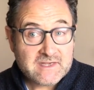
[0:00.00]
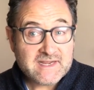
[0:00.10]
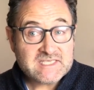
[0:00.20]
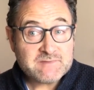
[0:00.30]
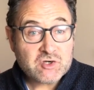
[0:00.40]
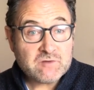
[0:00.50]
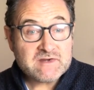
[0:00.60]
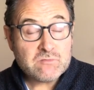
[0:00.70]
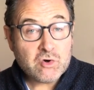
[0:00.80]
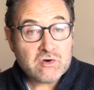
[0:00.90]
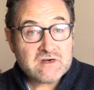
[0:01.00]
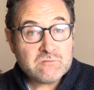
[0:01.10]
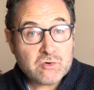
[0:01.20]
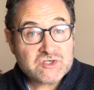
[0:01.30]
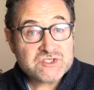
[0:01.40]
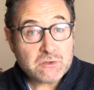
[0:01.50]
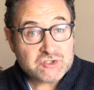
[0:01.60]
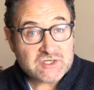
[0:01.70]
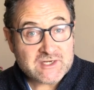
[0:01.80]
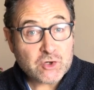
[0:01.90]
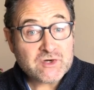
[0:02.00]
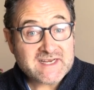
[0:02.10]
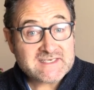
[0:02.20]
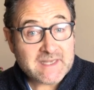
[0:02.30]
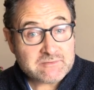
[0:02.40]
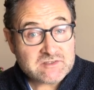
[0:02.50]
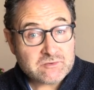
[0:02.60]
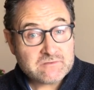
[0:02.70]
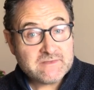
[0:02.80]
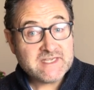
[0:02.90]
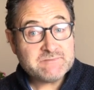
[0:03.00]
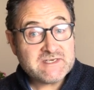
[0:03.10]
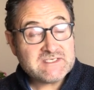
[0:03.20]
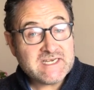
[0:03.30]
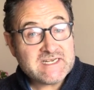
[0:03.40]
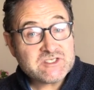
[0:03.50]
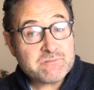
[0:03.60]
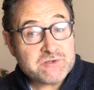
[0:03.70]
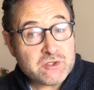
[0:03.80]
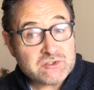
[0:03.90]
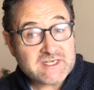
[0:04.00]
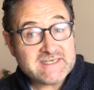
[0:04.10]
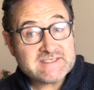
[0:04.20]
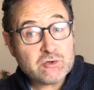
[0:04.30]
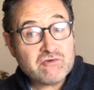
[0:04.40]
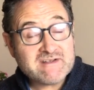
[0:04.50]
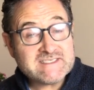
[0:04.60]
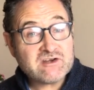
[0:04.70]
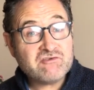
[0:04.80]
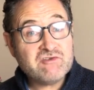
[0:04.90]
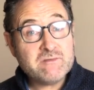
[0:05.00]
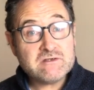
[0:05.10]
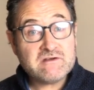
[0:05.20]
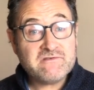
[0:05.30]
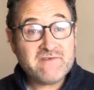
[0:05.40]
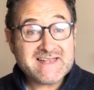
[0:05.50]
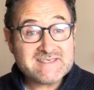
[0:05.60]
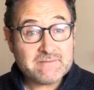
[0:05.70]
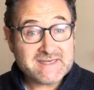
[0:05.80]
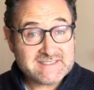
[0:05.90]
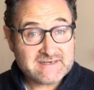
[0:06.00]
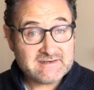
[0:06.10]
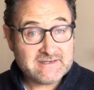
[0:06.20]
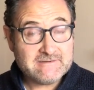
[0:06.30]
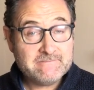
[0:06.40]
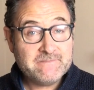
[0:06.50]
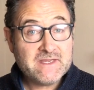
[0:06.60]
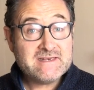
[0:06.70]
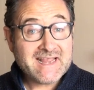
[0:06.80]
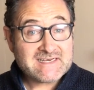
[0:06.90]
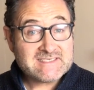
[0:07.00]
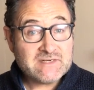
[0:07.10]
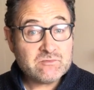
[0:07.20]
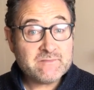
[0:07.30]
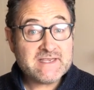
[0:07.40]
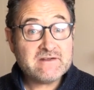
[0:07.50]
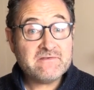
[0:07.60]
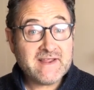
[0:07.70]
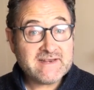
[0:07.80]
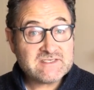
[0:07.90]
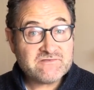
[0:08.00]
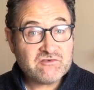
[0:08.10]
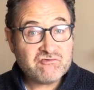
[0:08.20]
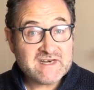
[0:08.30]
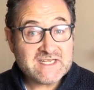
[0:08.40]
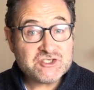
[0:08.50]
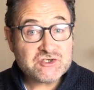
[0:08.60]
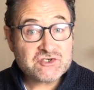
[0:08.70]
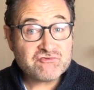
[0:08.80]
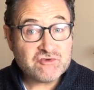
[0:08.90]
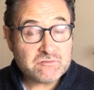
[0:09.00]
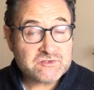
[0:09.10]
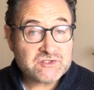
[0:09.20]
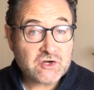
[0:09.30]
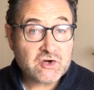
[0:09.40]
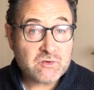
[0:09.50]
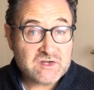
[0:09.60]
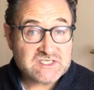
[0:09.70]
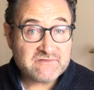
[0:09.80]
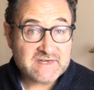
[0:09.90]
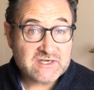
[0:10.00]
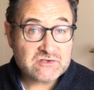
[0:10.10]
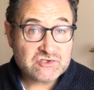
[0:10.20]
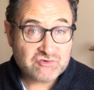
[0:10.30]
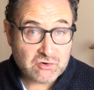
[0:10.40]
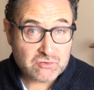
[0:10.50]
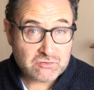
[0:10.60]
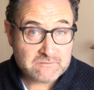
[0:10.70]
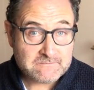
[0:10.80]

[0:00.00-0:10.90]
It's becoming more and more socially unacceptable. It's being seen as abuse and is already a criminal offence domestically. Next, it will be an offence for religious groups to coercively control.